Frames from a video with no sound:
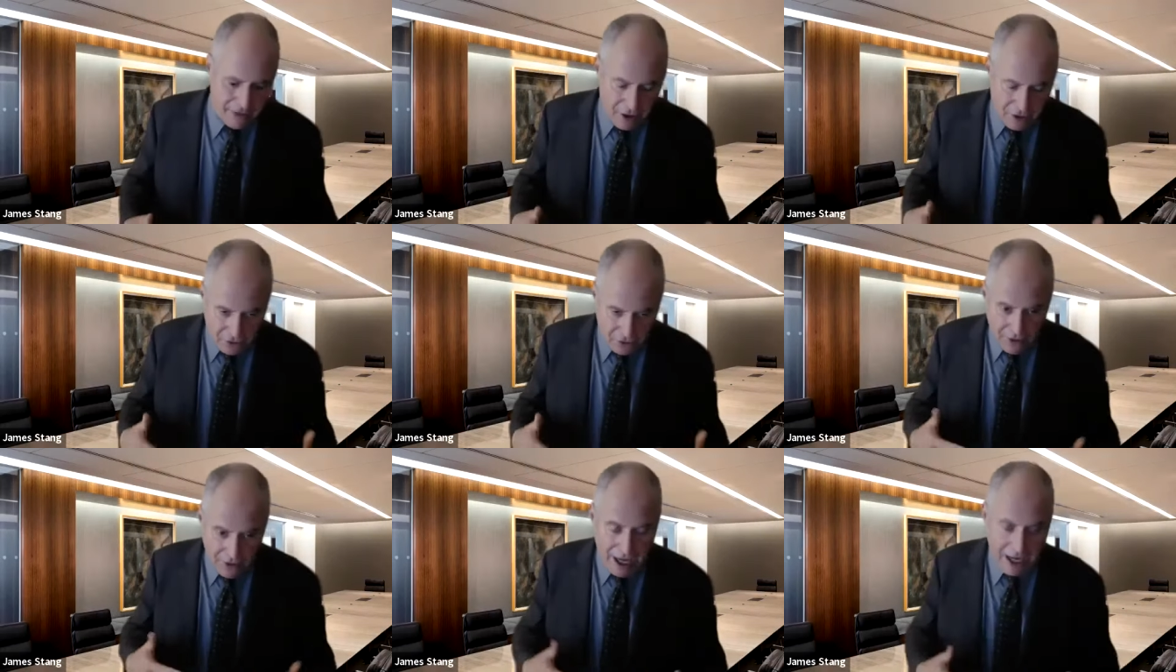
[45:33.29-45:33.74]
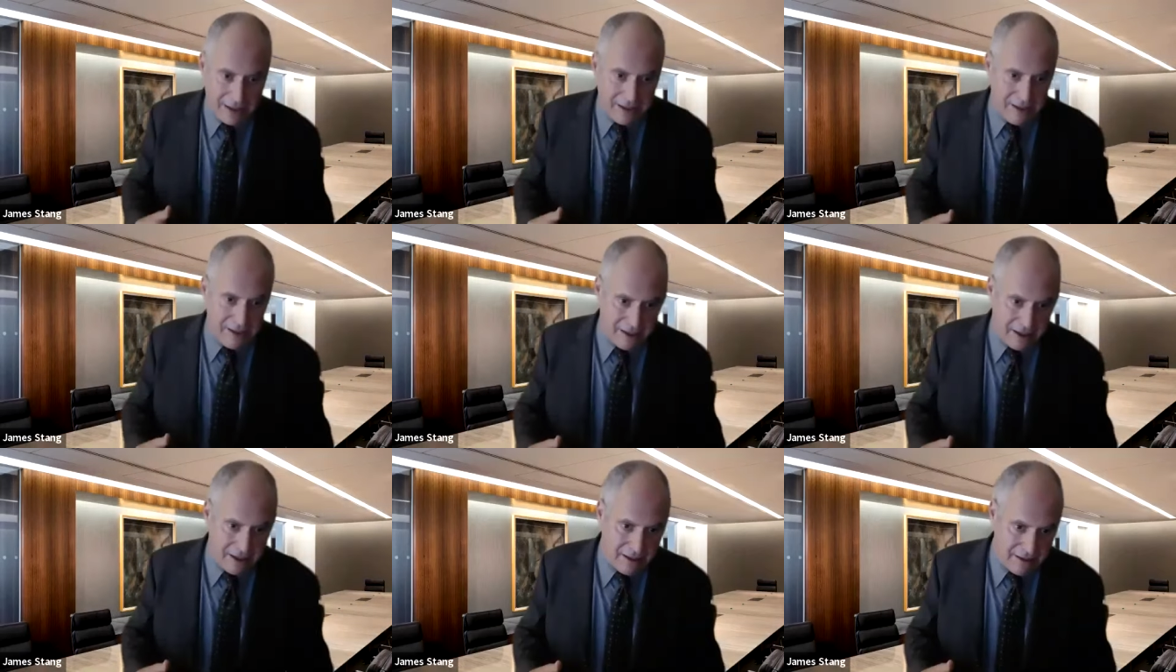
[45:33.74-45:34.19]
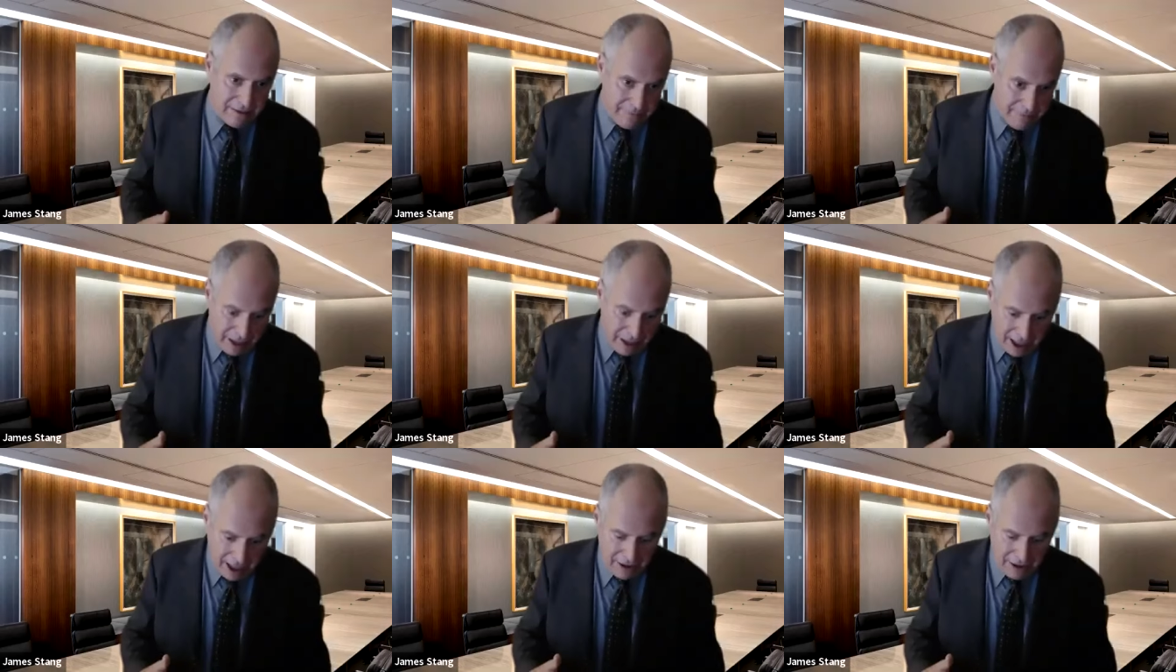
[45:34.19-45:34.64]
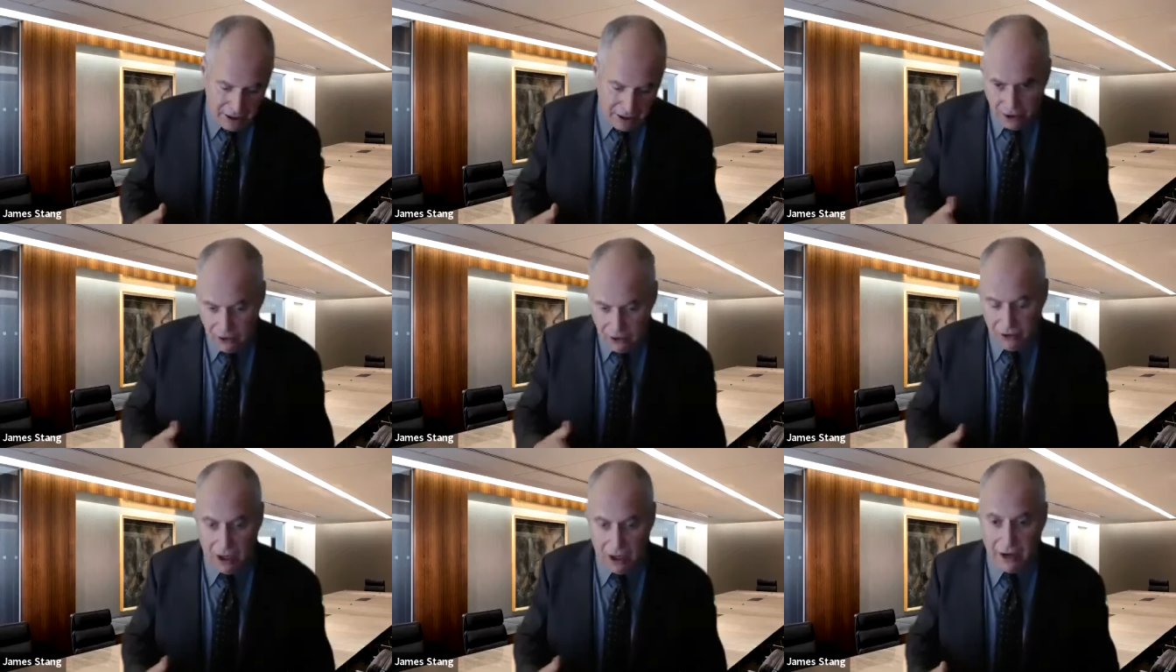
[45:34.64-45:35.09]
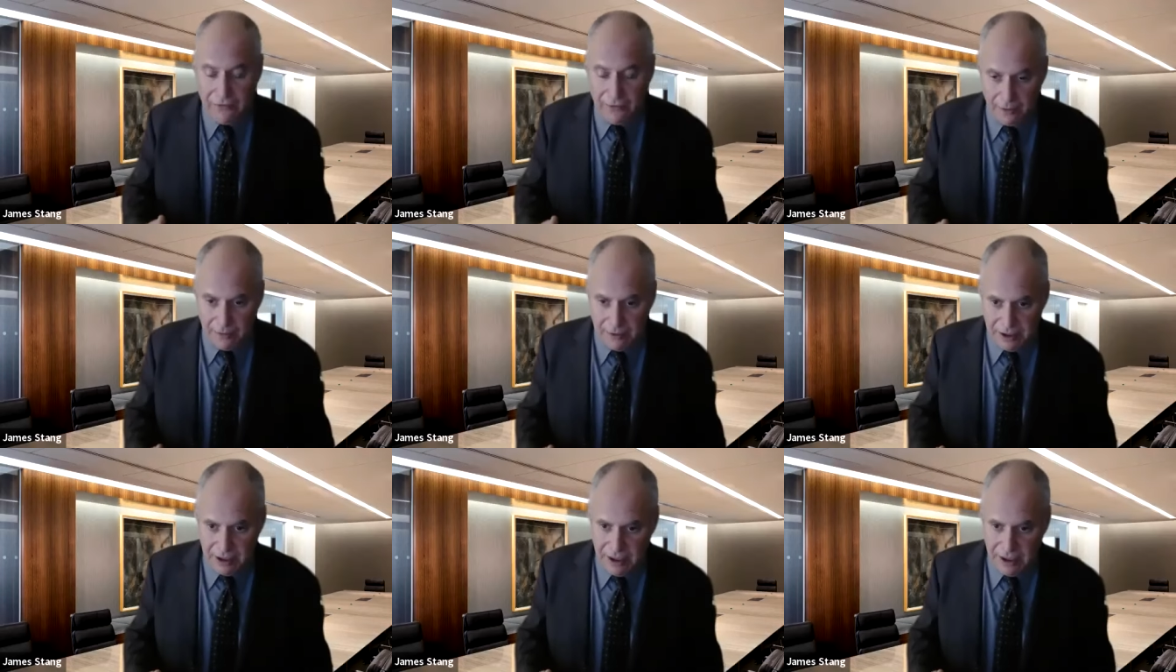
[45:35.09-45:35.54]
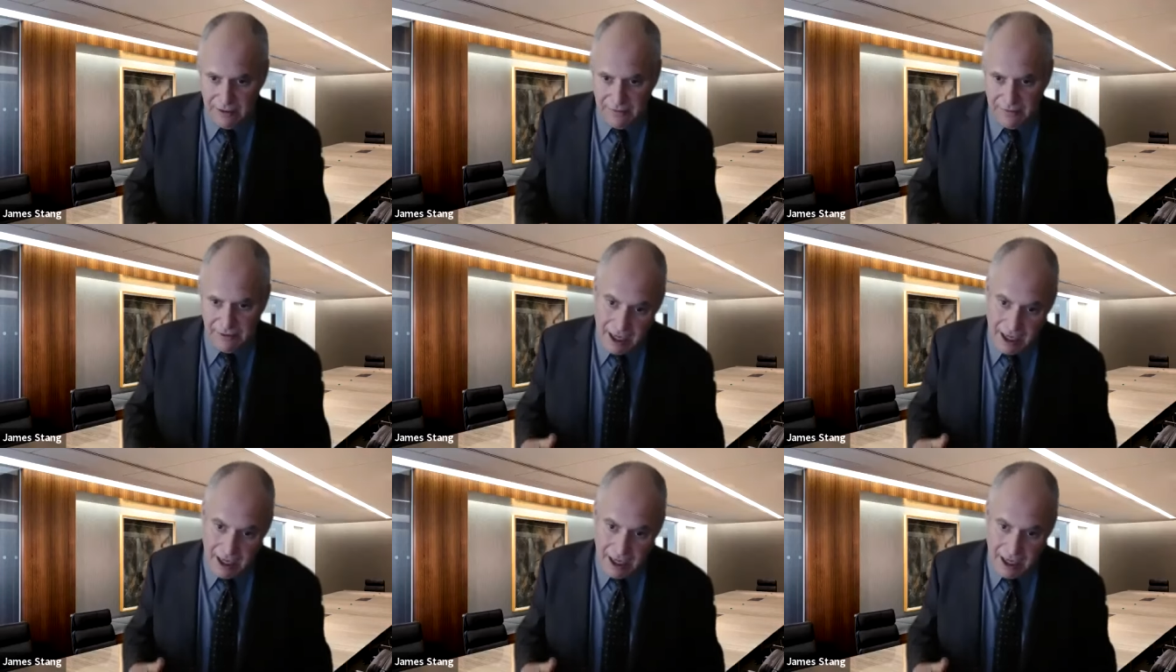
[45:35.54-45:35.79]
addressed by the two law firms.